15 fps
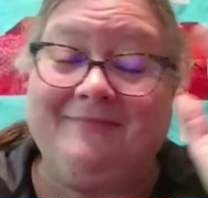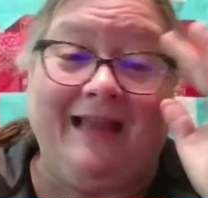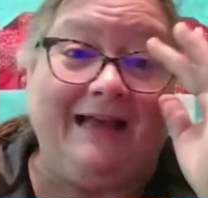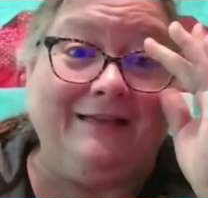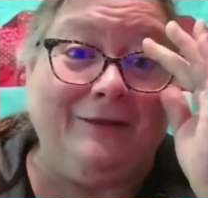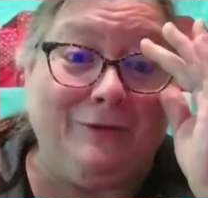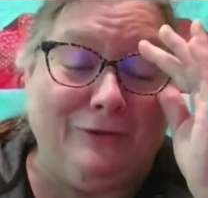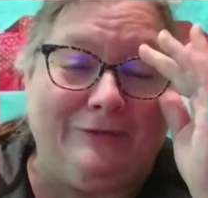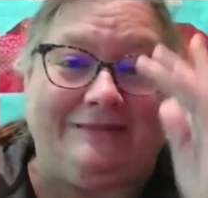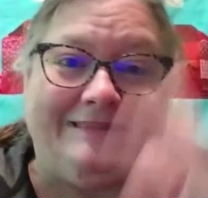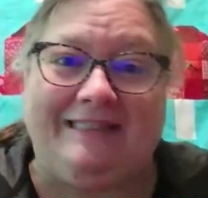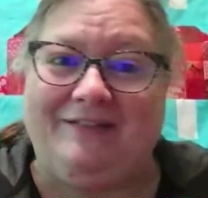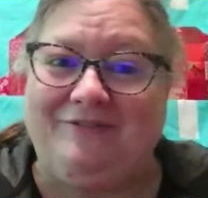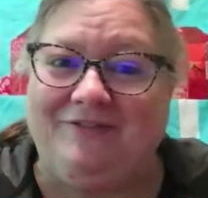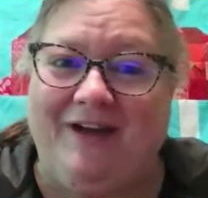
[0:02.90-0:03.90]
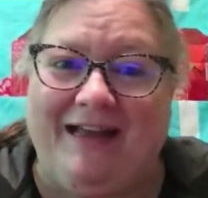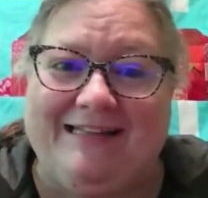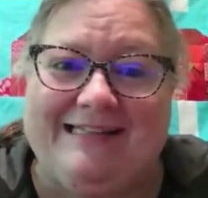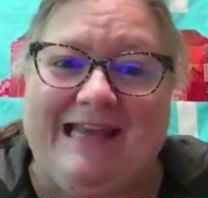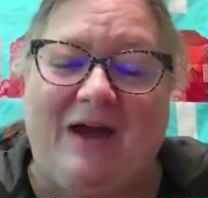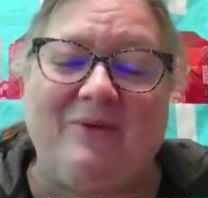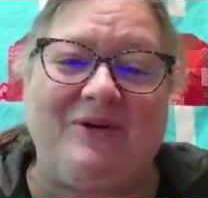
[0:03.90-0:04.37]
Hello, quilting
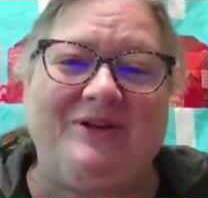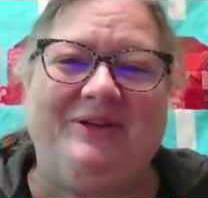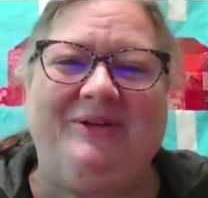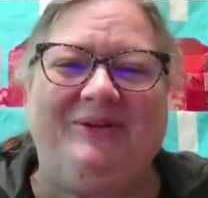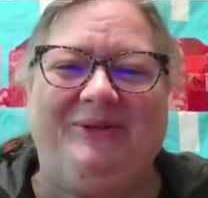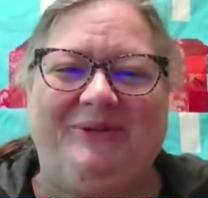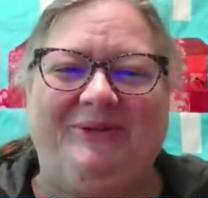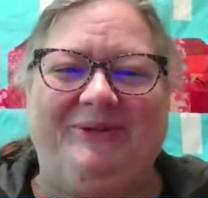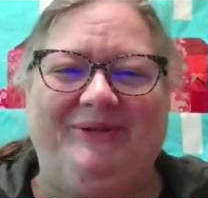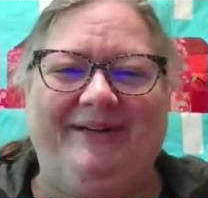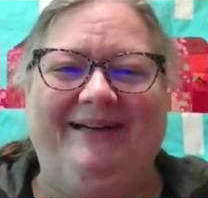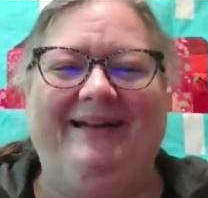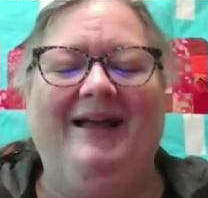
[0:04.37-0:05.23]
friends. How are you?